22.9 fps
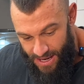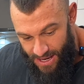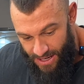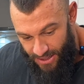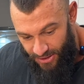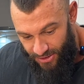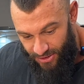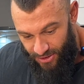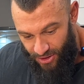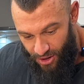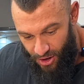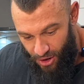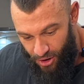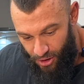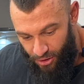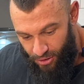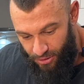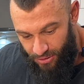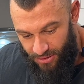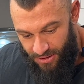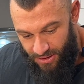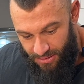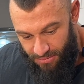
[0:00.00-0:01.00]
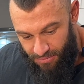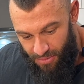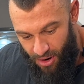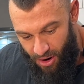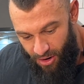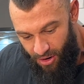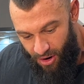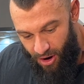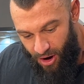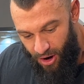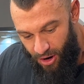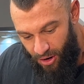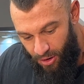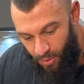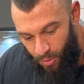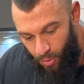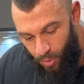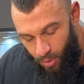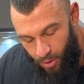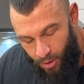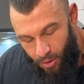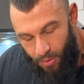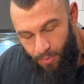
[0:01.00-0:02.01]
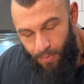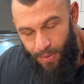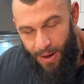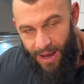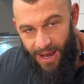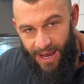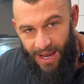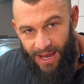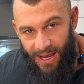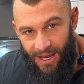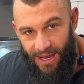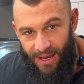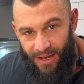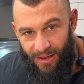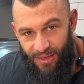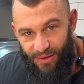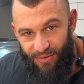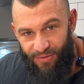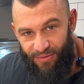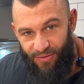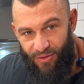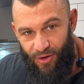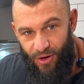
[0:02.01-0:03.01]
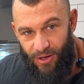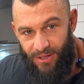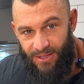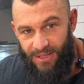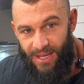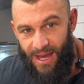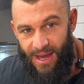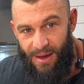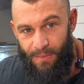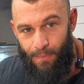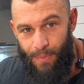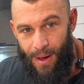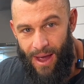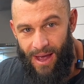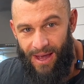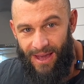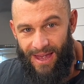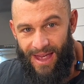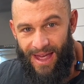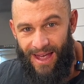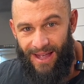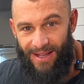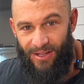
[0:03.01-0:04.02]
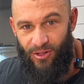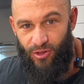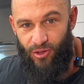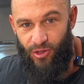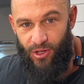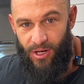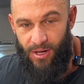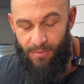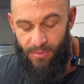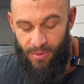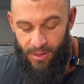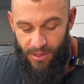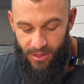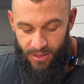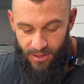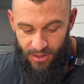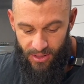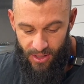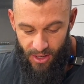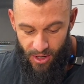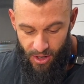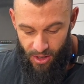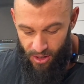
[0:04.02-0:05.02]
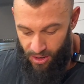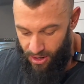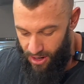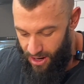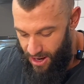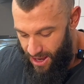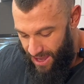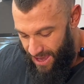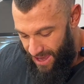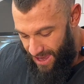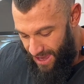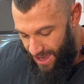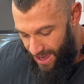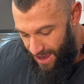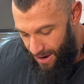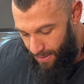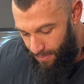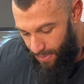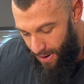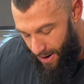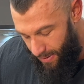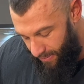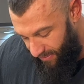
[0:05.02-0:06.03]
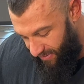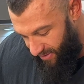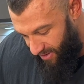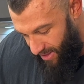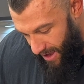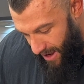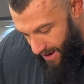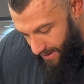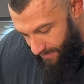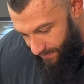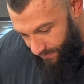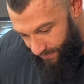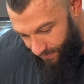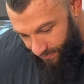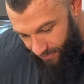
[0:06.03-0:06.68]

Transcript: So tomorrow will be the first day back at gym. So pumped for that.